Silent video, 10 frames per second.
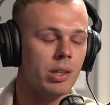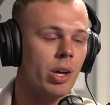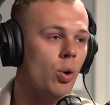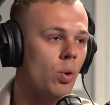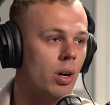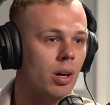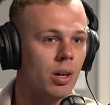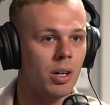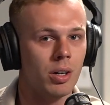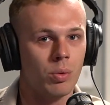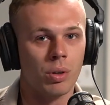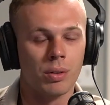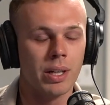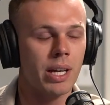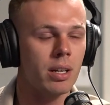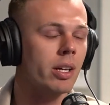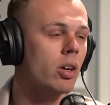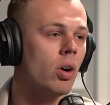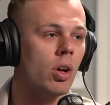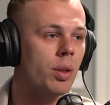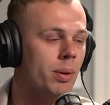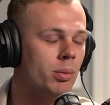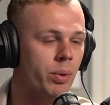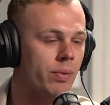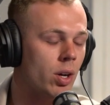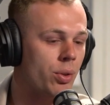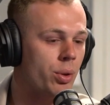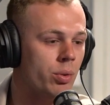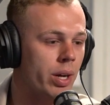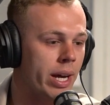Noah or, you know, all the people that we've gone through.